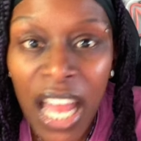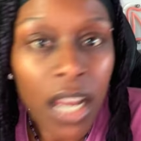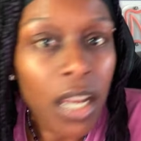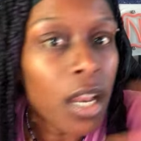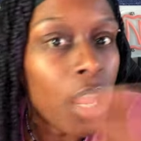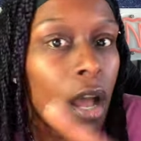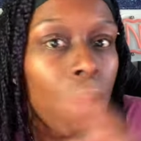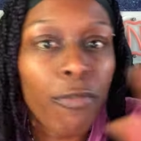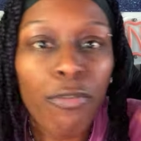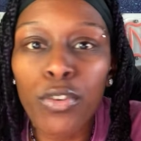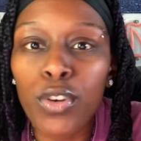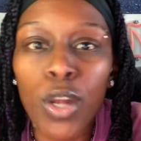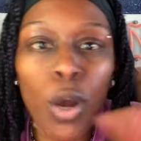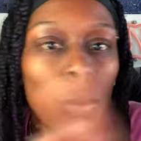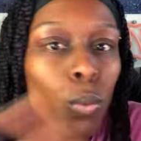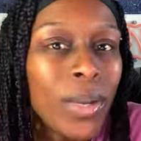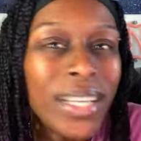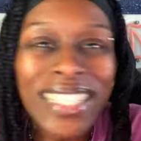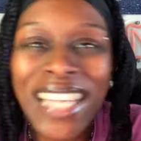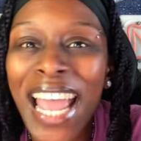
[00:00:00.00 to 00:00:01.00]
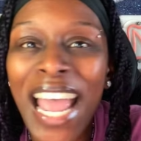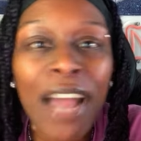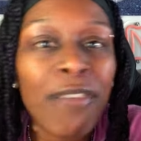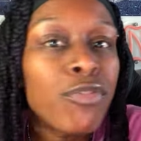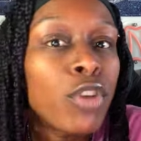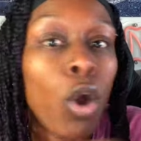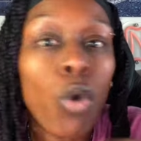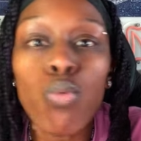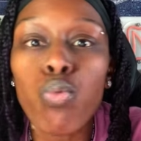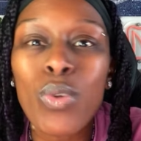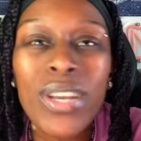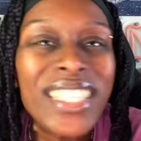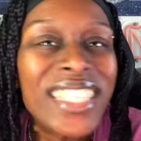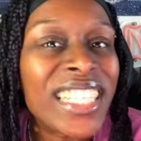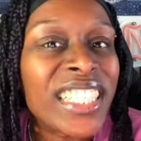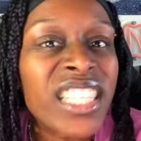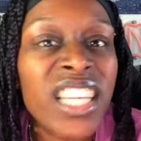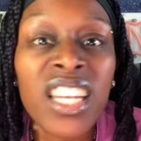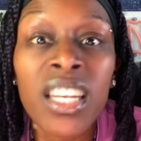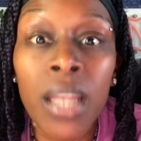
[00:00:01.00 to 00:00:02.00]
Love for no reason. Have no
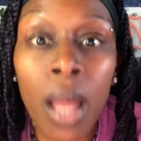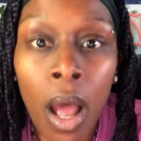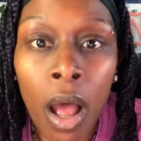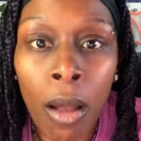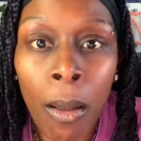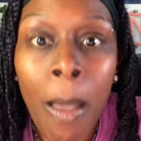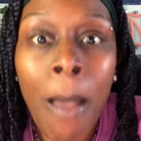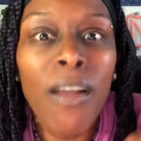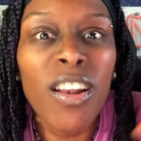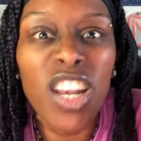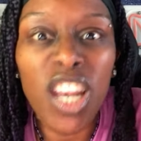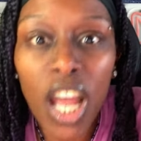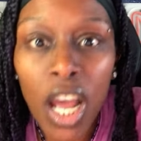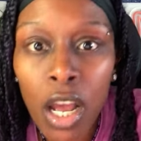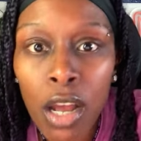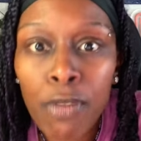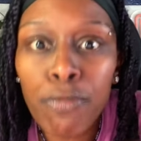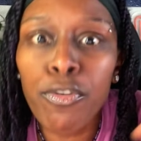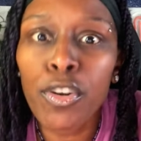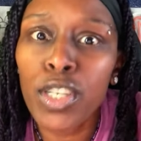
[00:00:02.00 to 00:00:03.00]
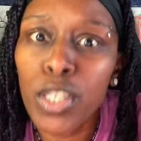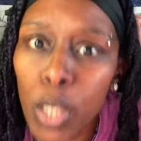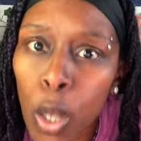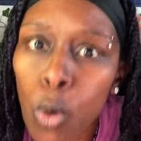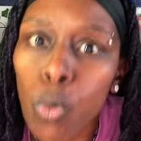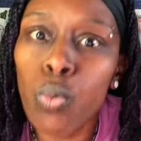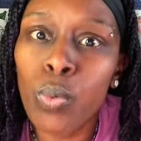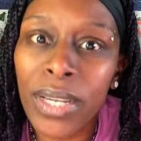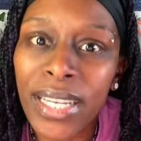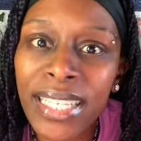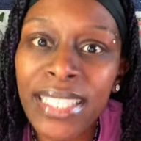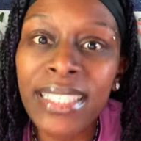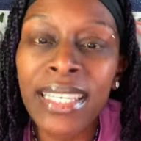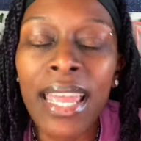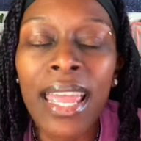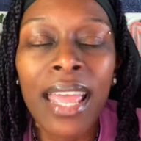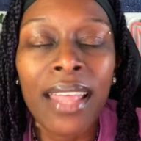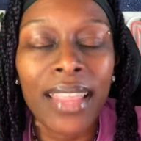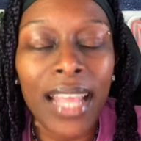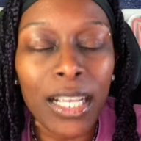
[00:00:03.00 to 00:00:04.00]
reason to love. Love for no reason.
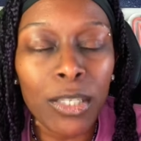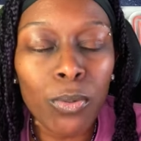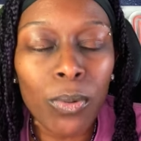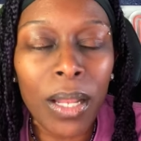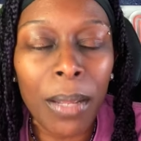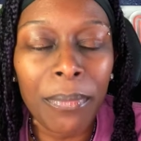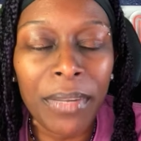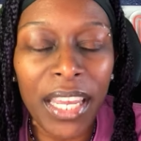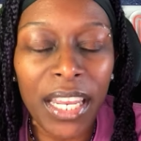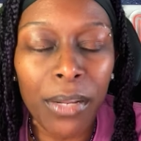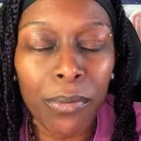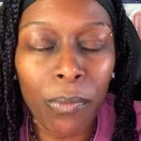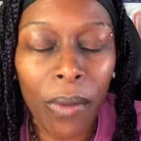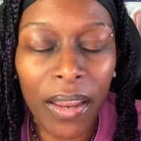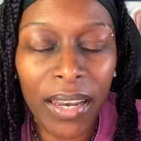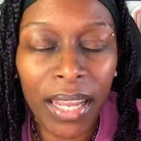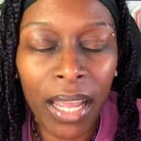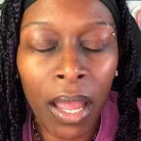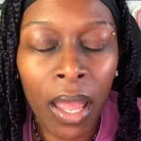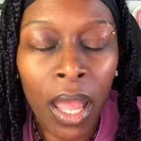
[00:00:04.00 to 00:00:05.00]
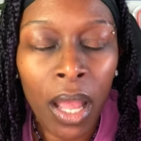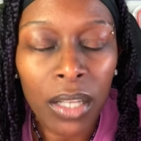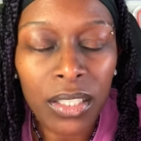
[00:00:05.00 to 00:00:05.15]
That's what I'm getting right now.